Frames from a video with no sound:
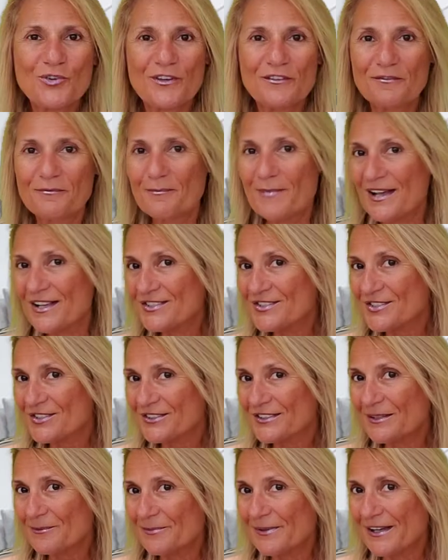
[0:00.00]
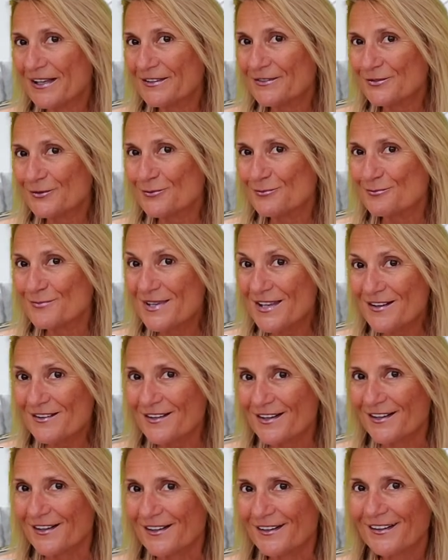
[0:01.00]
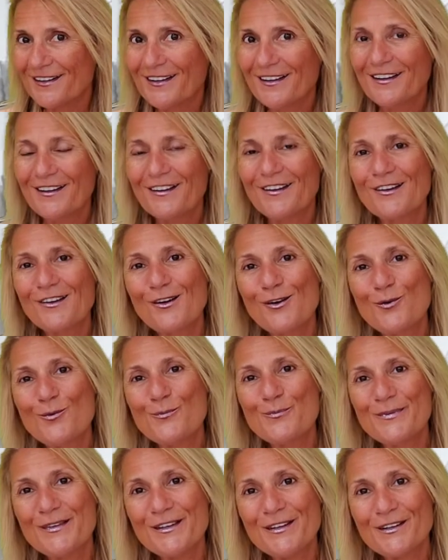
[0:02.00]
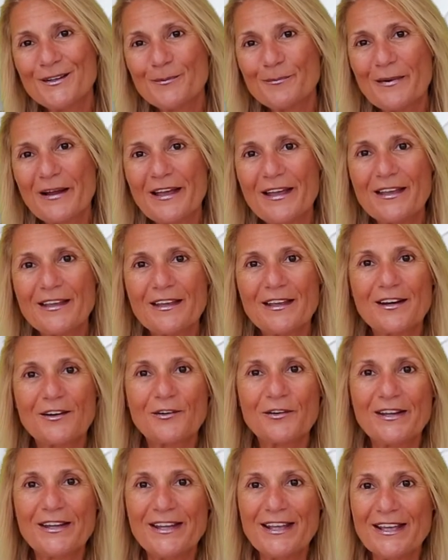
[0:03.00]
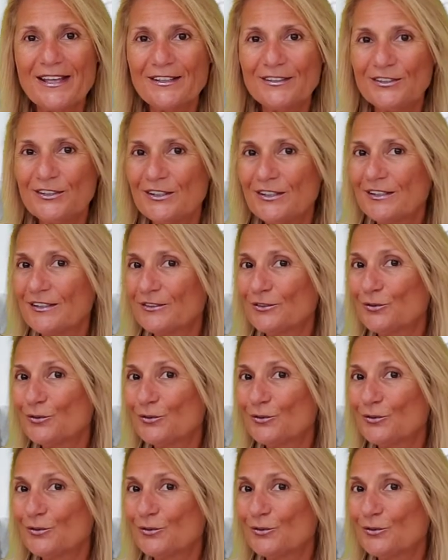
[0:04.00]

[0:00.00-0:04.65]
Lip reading: have mastered the bathroom mirror, go bigger by creating